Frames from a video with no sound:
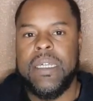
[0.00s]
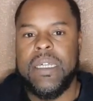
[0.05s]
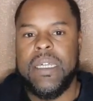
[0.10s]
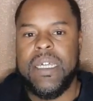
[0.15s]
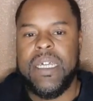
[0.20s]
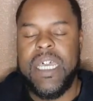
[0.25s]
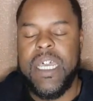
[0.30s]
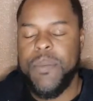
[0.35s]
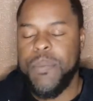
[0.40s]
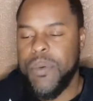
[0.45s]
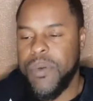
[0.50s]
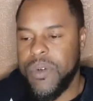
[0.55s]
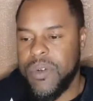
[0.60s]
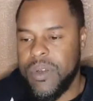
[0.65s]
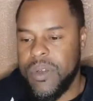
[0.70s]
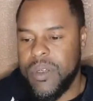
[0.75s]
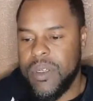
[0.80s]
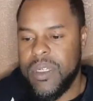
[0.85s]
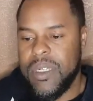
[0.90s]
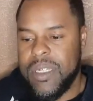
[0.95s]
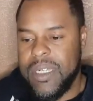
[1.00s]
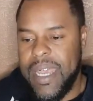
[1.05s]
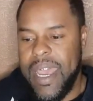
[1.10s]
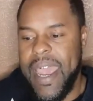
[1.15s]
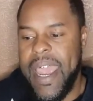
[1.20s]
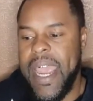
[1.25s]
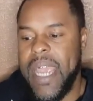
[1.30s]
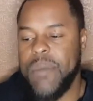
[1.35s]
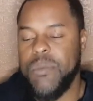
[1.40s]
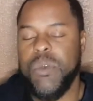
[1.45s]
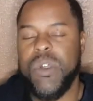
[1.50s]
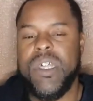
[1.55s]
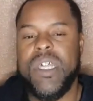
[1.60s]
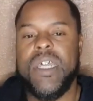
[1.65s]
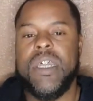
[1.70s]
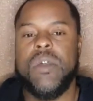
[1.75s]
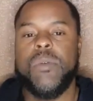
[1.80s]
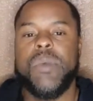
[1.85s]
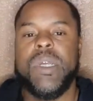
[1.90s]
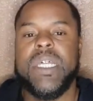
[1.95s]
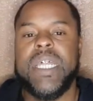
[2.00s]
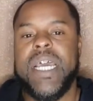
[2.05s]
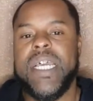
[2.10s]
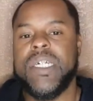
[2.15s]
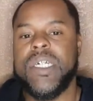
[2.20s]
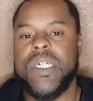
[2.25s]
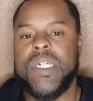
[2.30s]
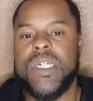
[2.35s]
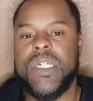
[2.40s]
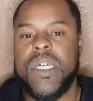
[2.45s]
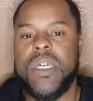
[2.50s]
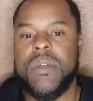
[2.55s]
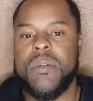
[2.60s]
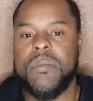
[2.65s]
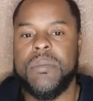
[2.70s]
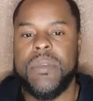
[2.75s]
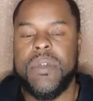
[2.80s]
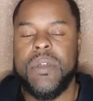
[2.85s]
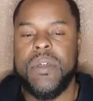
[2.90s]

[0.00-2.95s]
to keep her tame within the relationship.